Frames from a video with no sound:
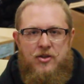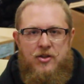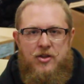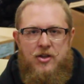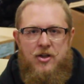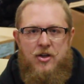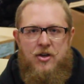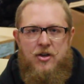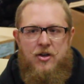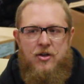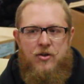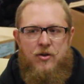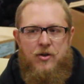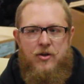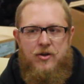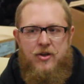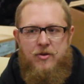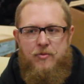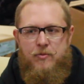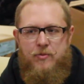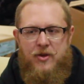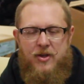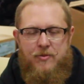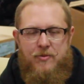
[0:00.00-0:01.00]
you know,
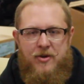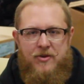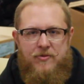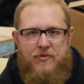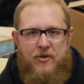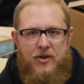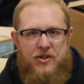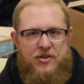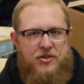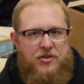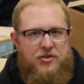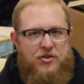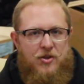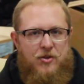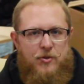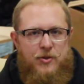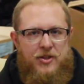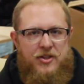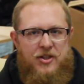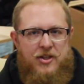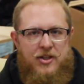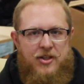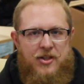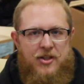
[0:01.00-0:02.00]
me and my friends, that's all we
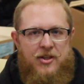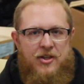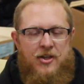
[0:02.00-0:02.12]
did.